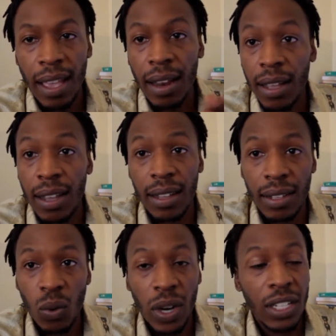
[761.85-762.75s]

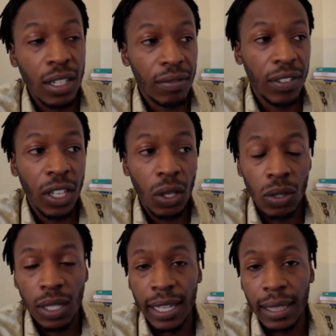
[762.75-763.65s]
Watching
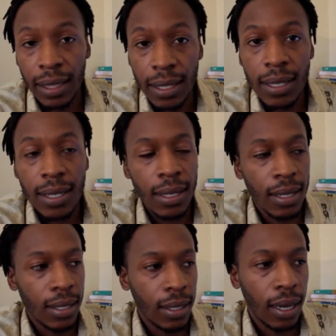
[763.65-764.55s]
videos like this
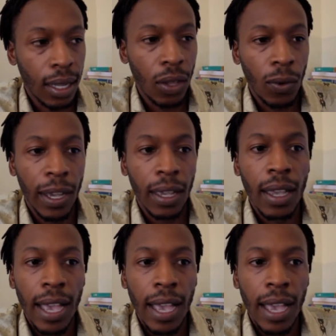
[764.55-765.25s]
is another way,